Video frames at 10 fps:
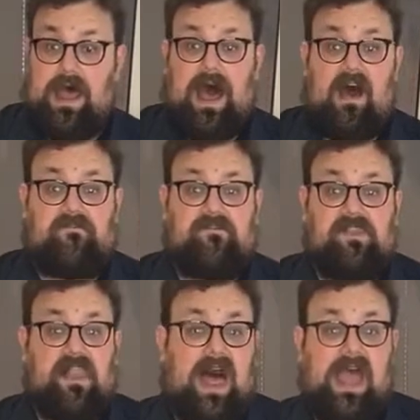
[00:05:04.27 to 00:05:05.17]
a
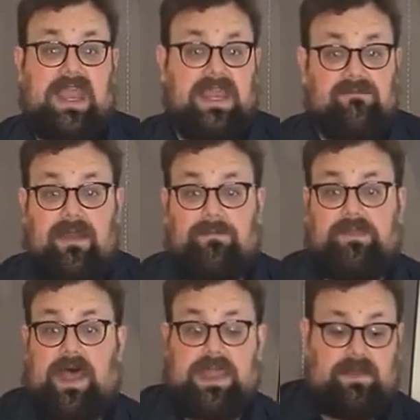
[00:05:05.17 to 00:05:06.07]
flying
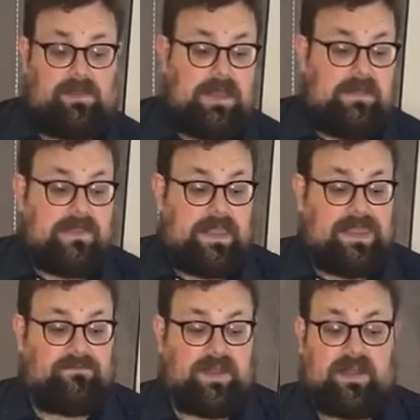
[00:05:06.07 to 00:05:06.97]
reptile that
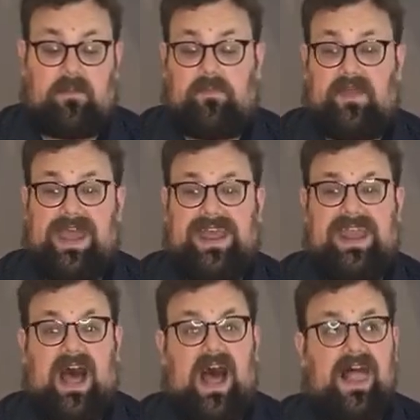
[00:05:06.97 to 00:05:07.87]
lived on our planet
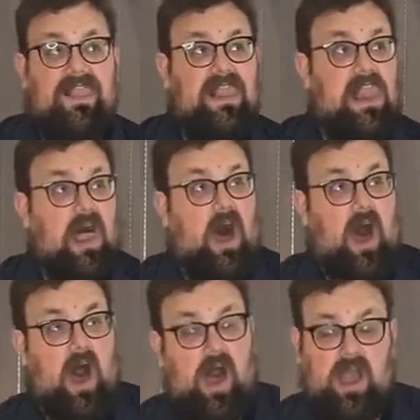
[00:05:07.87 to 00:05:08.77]
a
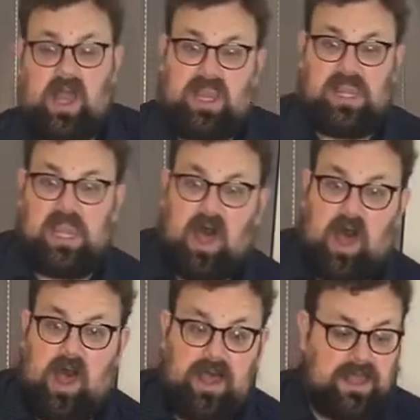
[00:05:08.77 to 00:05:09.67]
long,
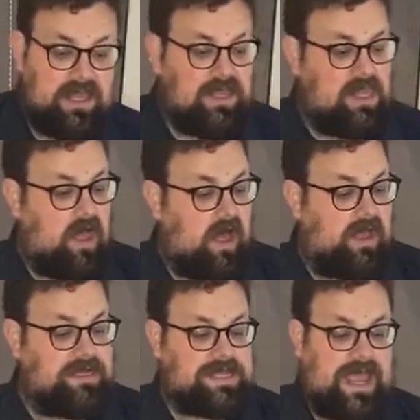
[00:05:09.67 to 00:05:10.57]
long,
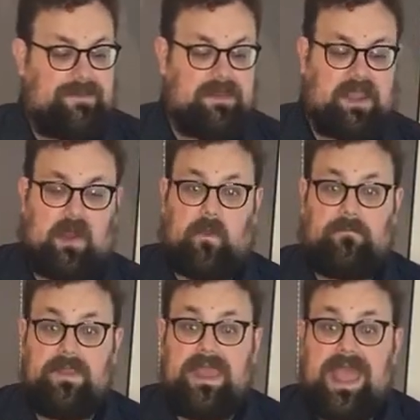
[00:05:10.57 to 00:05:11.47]
long time ago.
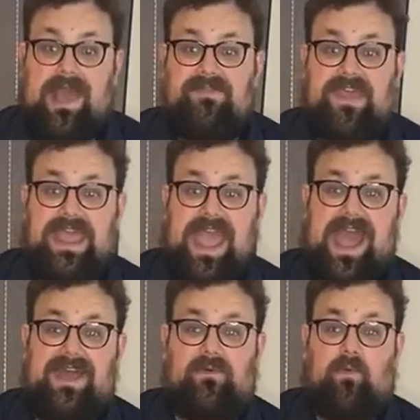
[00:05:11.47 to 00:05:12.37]
And they
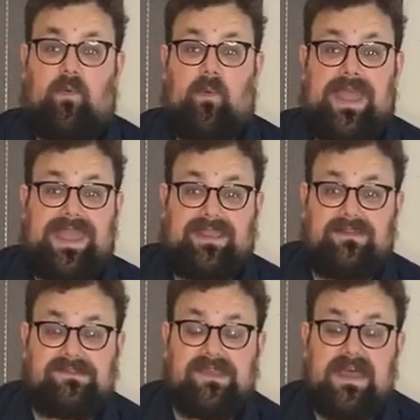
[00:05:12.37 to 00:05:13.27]
had
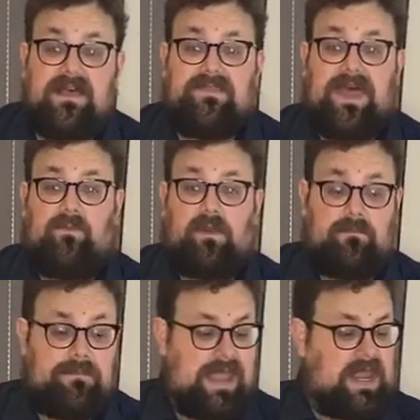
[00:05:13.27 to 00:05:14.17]
wings that were
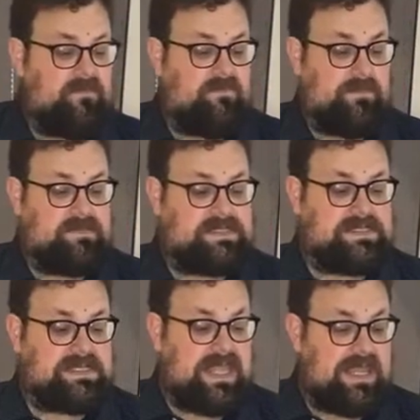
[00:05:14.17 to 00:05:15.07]
made from
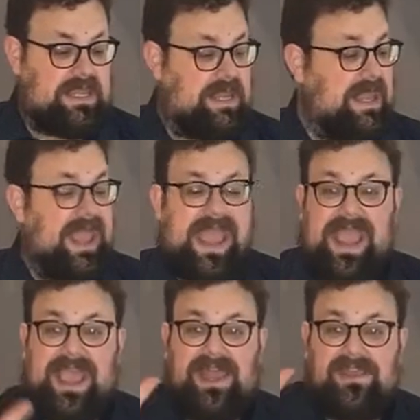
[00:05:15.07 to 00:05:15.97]
skin
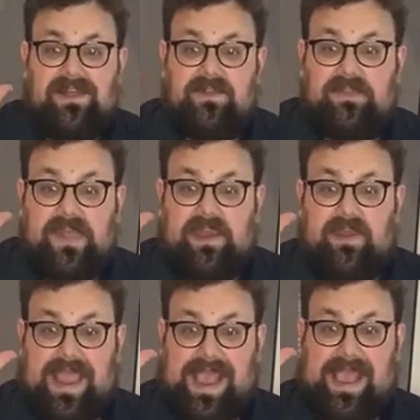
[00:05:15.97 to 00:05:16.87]
and their
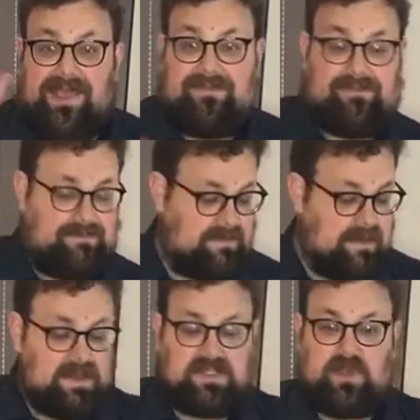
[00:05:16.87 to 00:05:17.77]
hands.
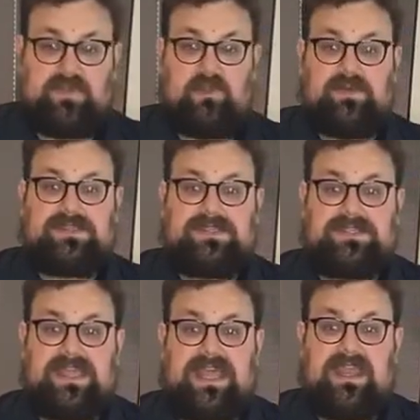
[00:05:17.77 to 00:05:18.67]
So there was
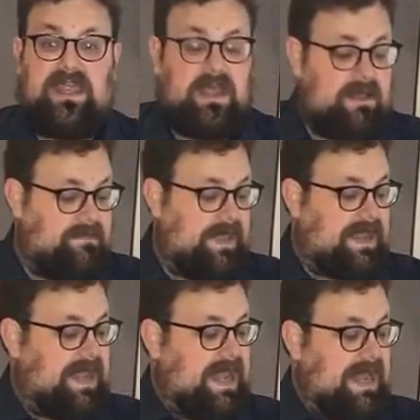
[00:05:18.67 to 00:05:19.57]
skin that
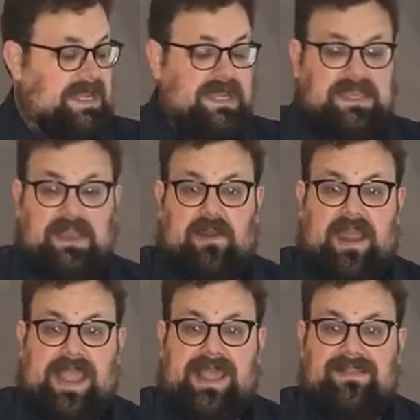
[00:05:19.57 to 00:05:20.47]
connected their
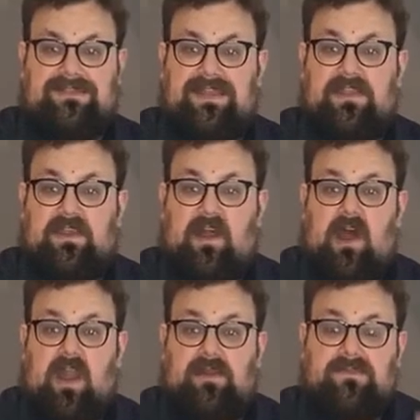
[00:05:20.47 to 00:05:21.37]
hands and their
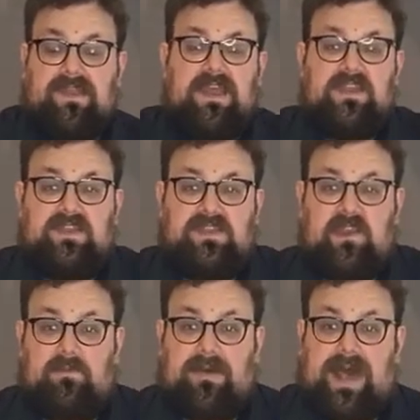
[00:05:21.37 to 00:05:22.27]
arms to their
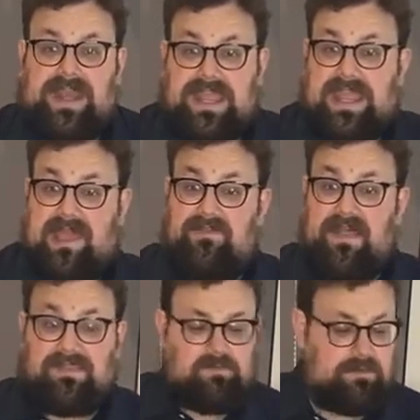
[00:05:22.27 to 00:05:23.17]
body, and
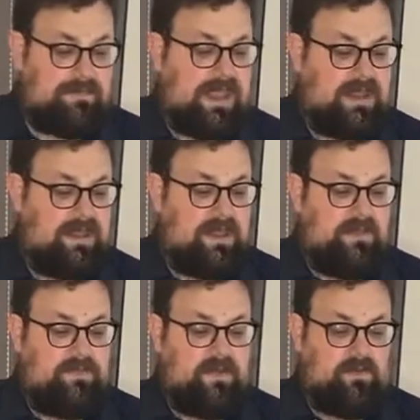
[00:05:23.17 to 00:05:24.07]
that's what made
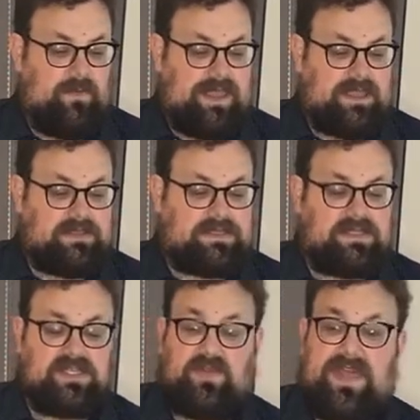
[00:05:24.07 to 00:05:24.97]
their wings.
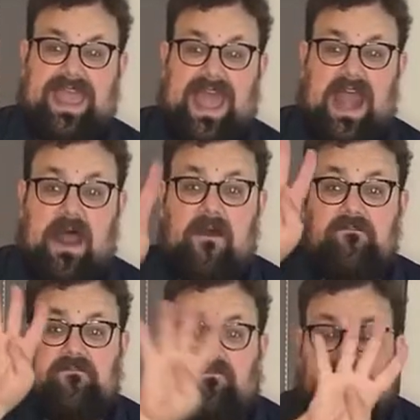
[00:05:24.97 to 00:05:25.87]
So they had
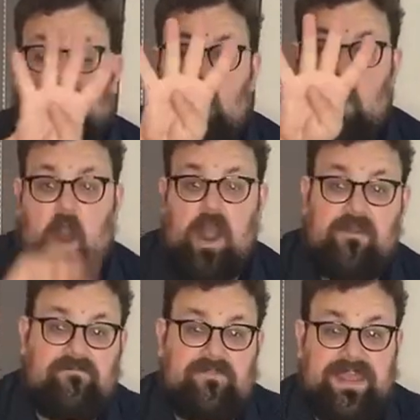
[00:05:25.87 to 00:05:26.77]
four
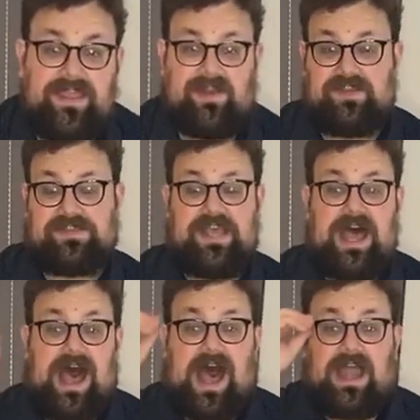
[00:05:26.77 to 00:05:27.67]
fingers
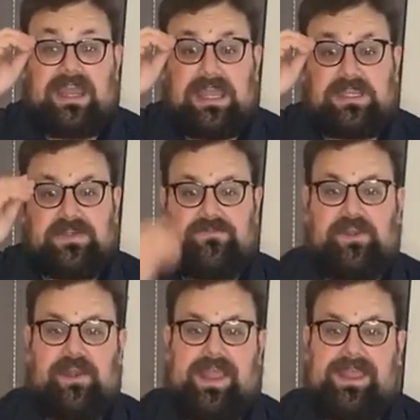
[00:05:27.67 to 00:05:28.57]
on each of
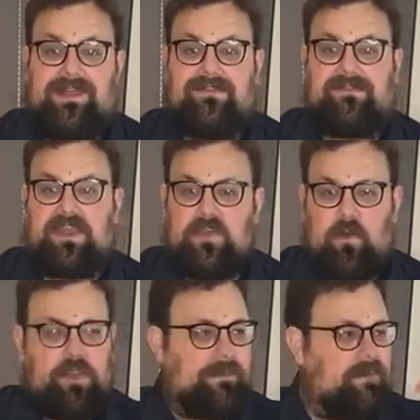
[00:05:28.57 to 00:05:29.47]
their hands. Can you
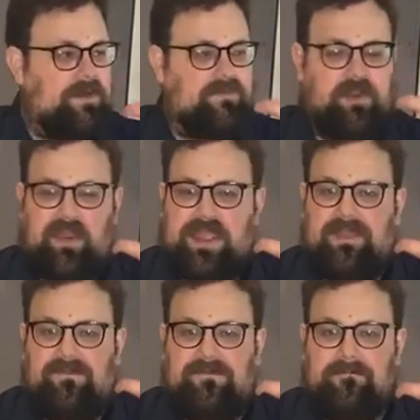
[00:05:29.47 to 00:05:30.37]
hold up one of your
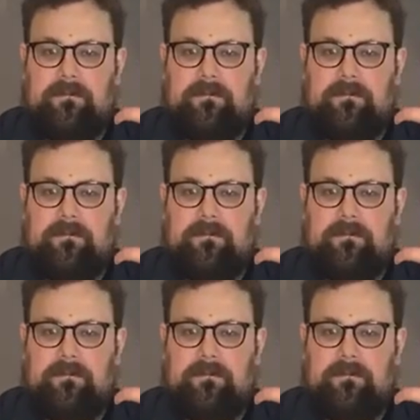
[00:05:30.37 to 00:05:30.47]
hands?